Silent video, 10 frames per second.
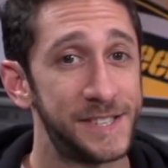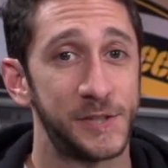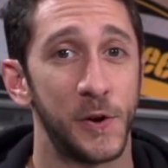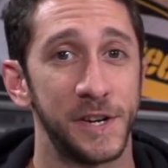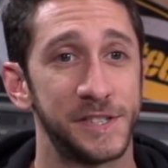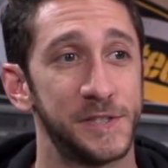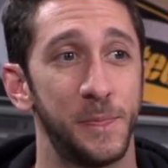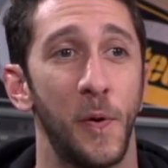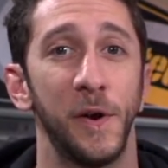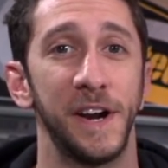sort of
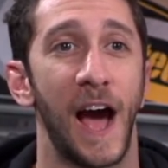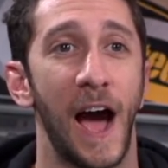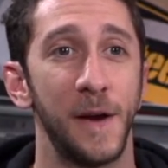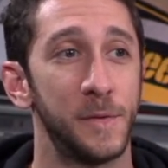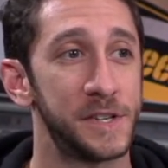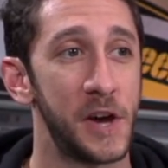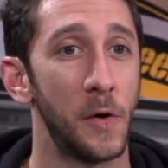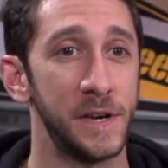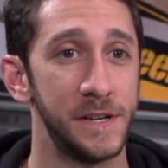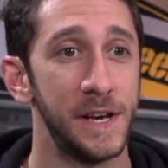support, I would
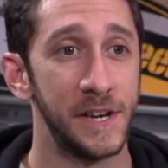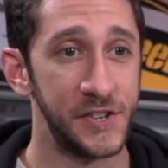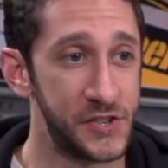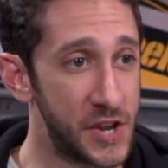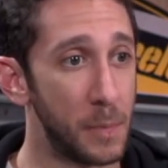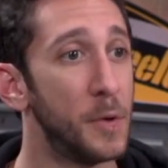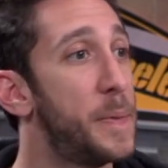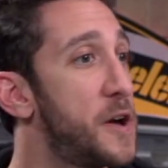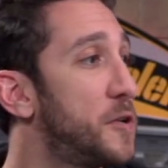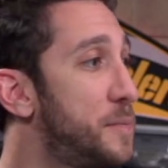go in double
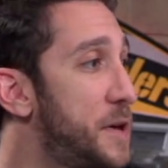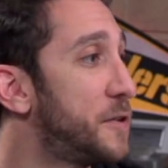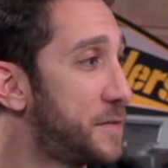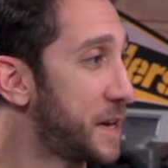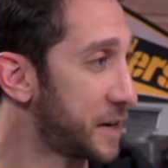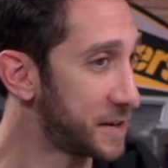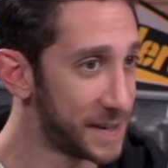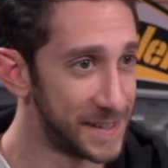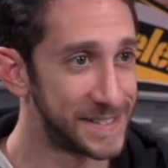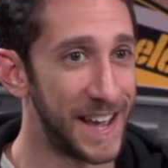barrel middle finger